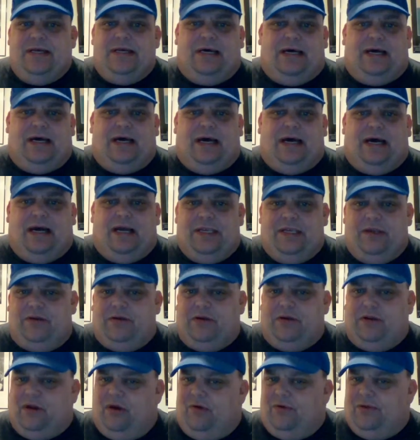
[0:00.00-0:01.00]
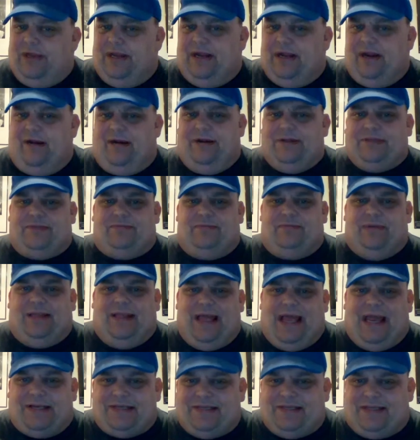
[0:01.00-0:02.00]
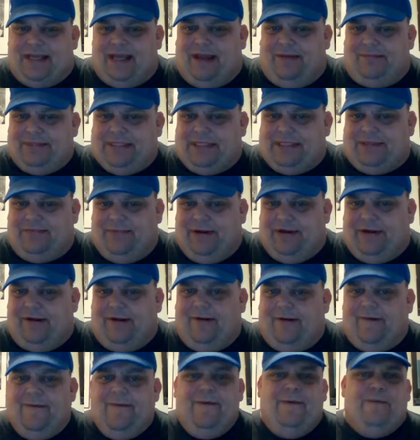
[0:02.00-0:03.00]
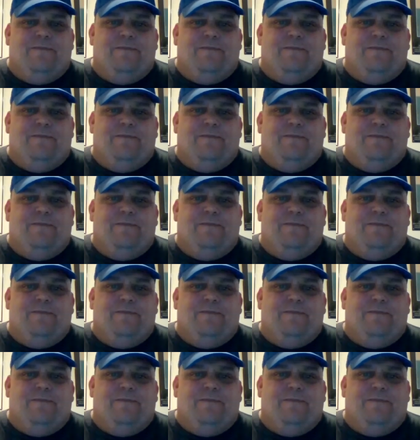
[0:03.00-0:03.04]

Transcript: Uh, you can go there; it's relaxed atmosphere.